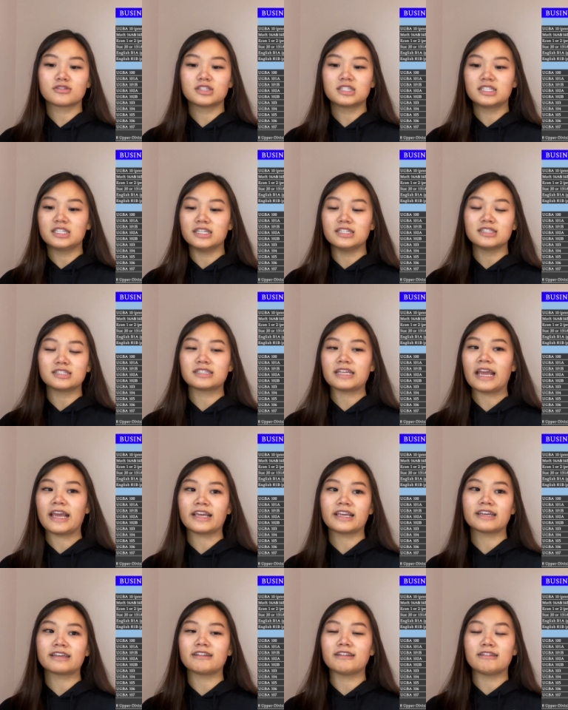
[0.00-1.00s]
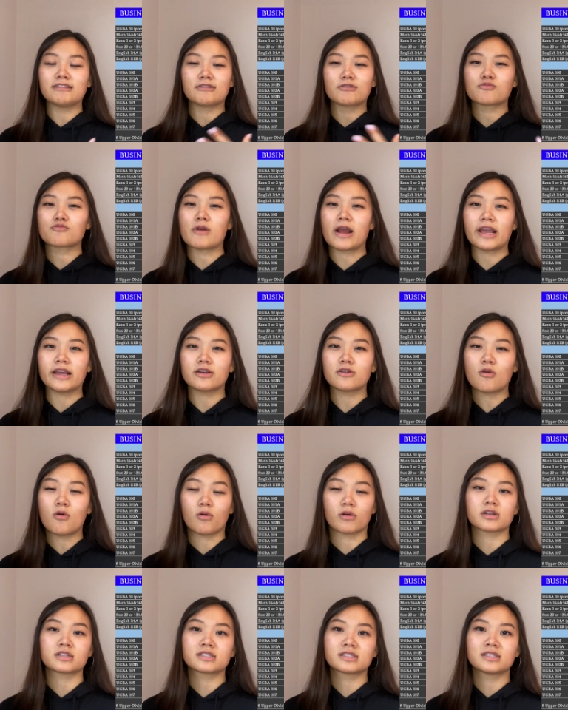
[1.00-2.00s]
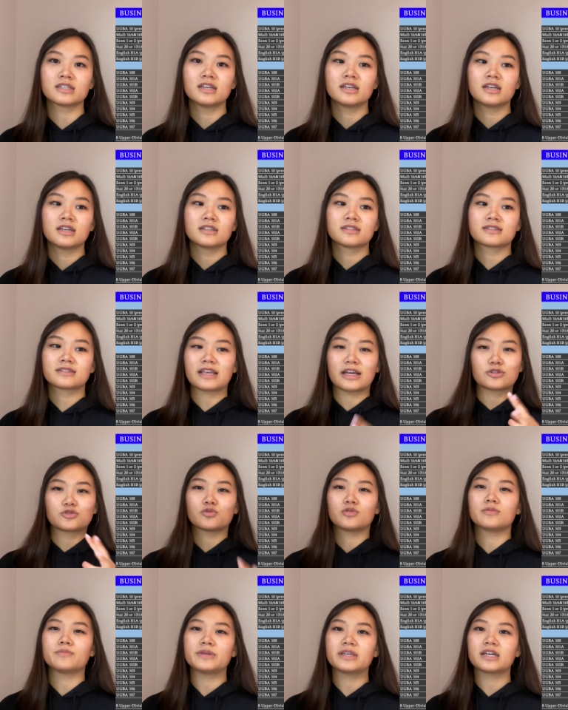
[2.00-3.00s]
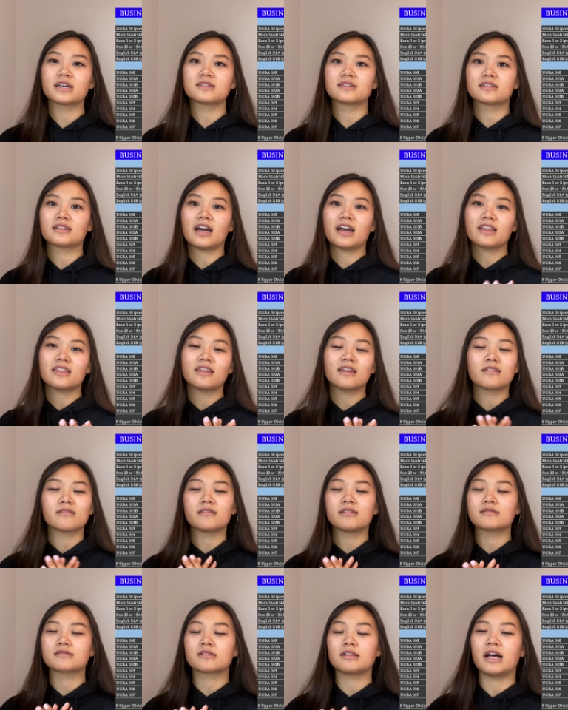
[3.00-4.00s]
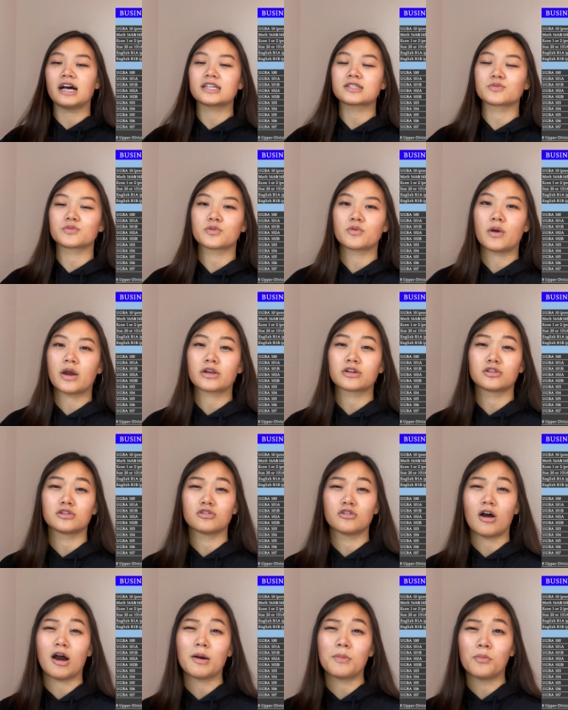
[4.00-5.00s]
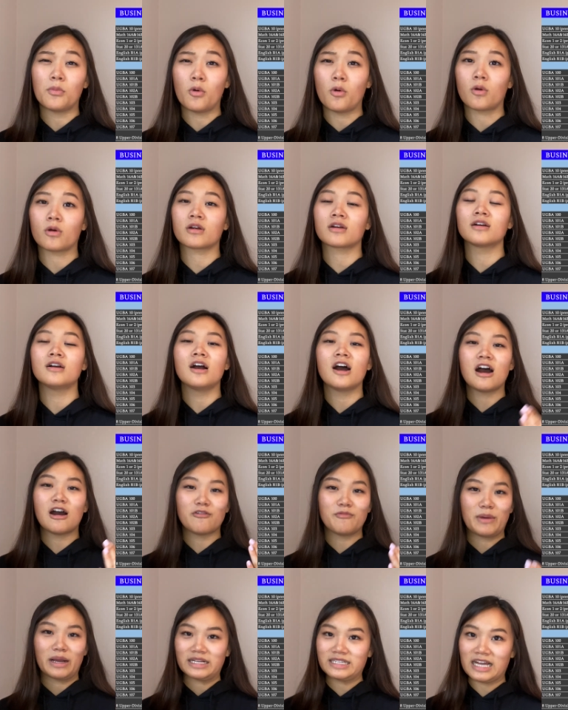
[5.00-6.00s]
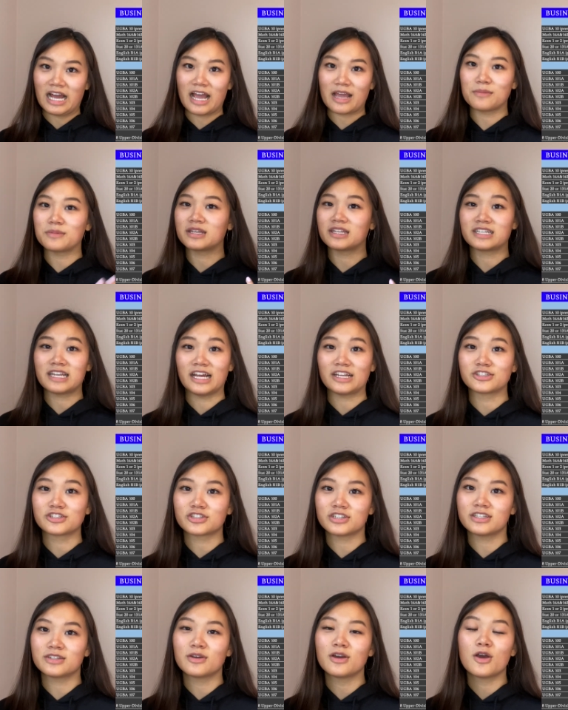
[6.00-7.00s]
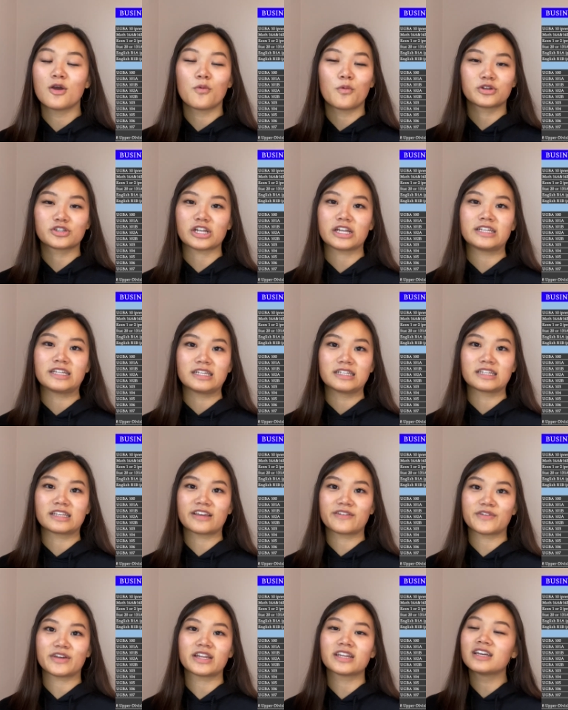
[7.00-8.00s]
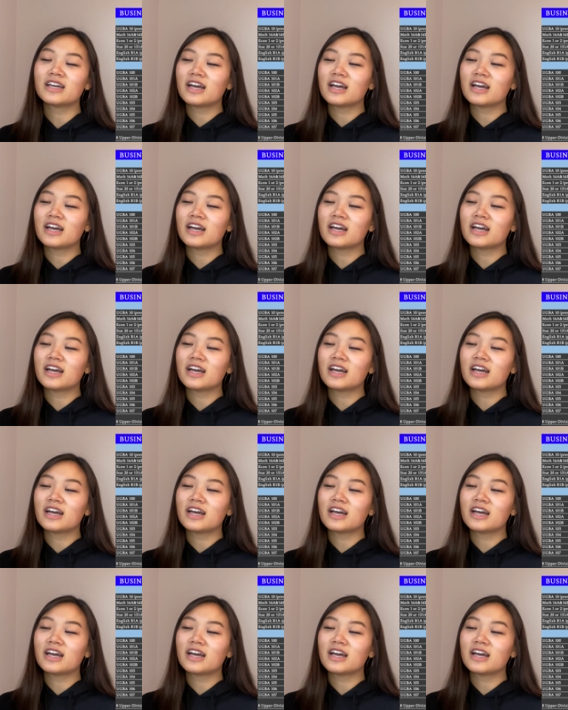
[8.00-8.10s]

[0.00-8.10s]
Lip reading: didn't take it in the right course schedule, because I think this class required a lot more of my time and attention, which I didn't give it.